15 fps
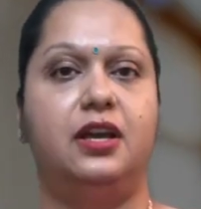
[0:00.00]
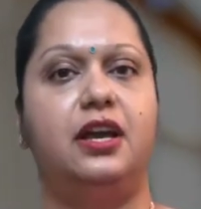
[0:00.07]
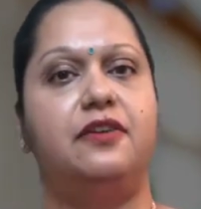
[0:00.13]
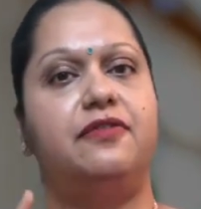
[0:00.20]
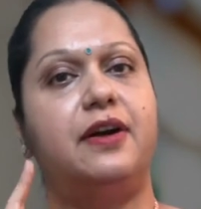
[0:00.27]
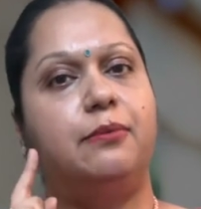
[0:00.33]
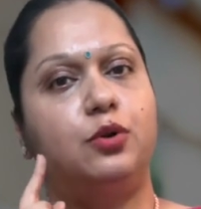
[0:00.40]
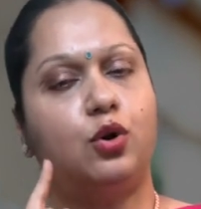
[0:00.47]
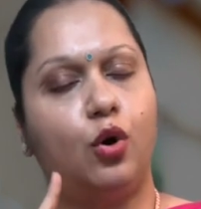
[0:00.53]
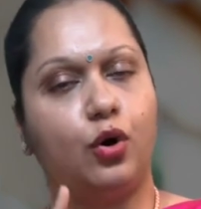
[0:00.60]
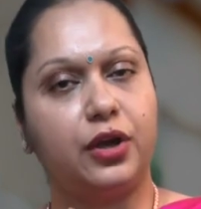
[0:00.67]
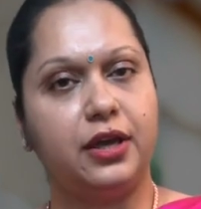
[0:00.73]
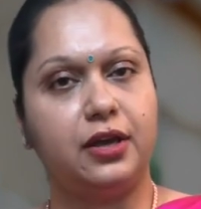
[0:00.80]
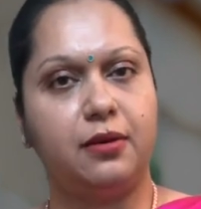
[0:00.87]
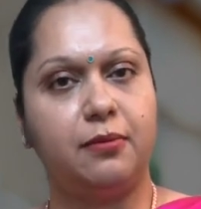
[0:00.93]
if I'm
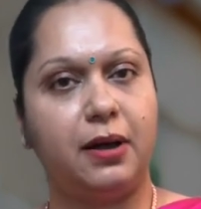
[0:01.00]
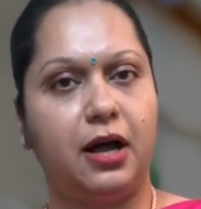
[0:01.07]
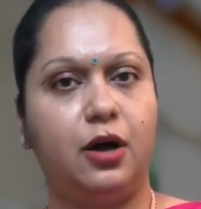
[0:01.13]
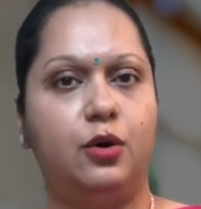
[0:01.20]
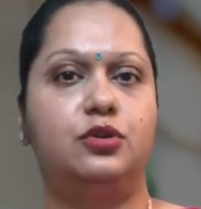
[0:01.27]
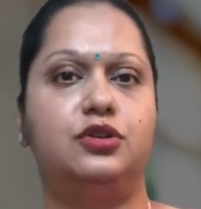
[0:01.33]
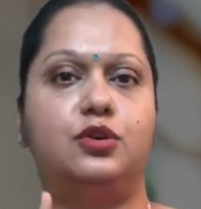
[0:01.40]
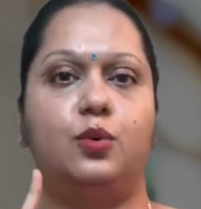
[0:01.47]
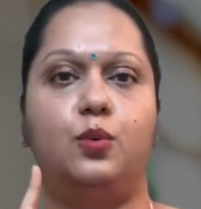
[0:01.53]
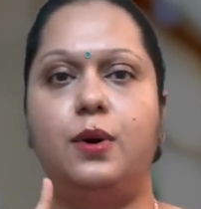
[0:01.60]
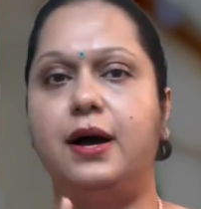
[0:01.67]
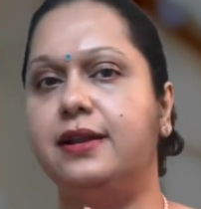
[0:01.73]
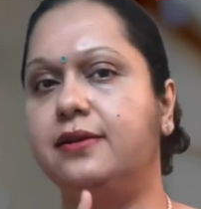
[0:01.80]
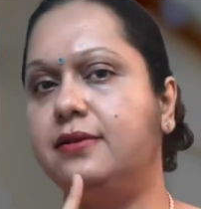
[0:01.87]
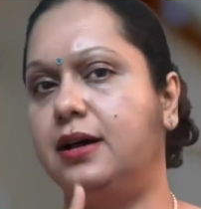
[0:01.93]
talking about
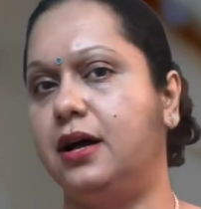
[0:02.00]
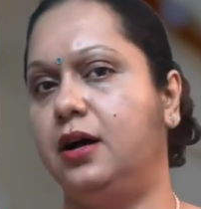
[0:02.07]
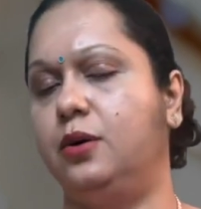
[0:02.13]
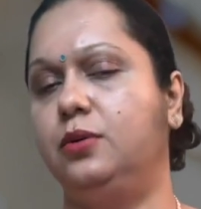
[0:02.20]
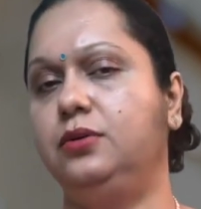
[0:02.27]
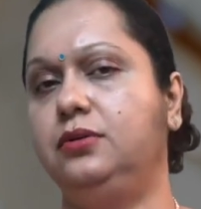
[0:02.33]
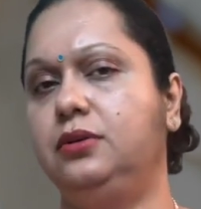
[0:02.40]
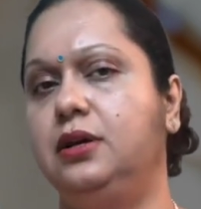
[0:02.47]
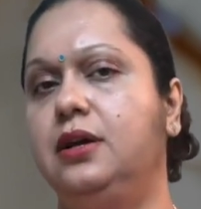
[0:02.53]
one noun,